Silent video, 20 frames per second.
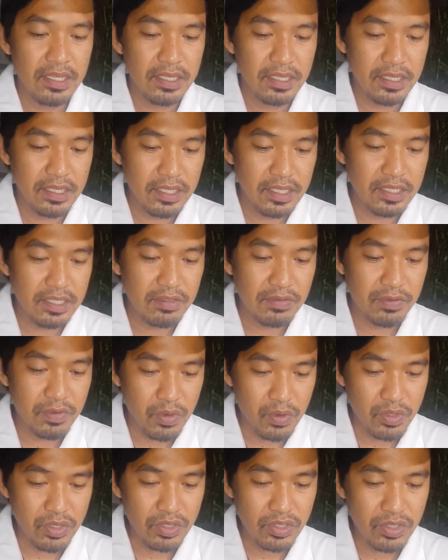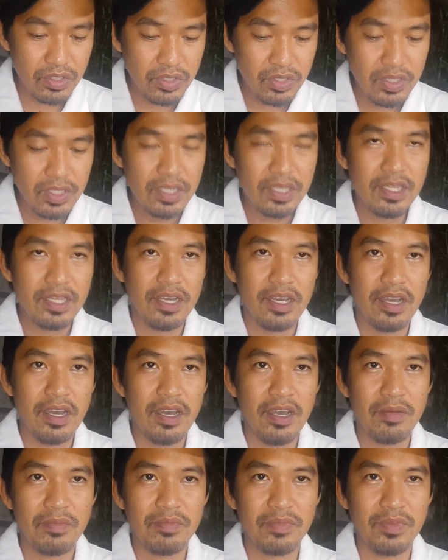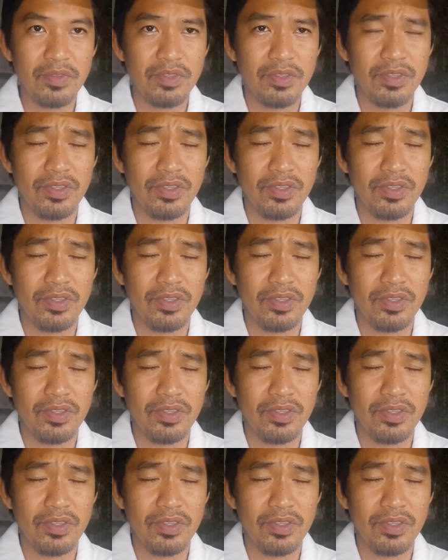Yes, of course. Um,